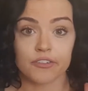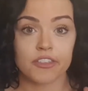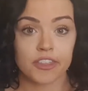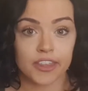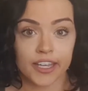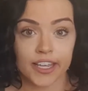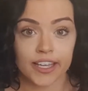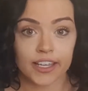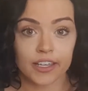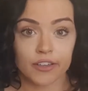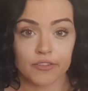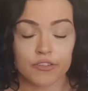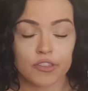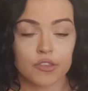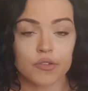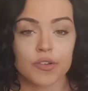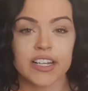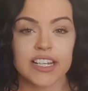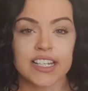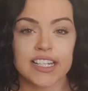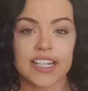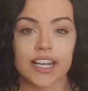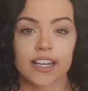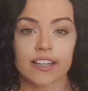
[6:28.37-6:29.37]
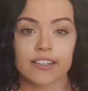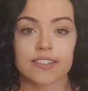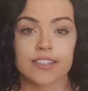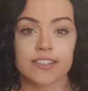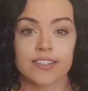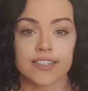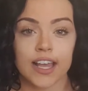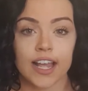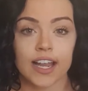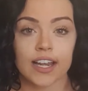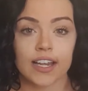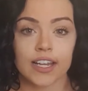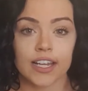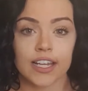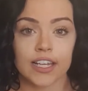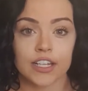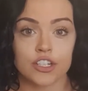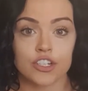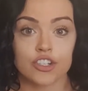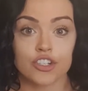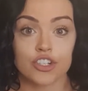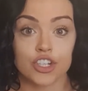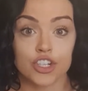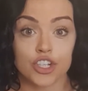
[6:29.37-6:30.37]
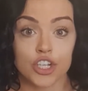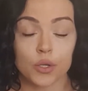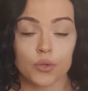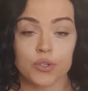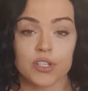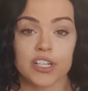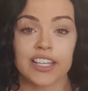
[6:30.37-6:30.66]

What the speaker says: think of three tasks that I need to do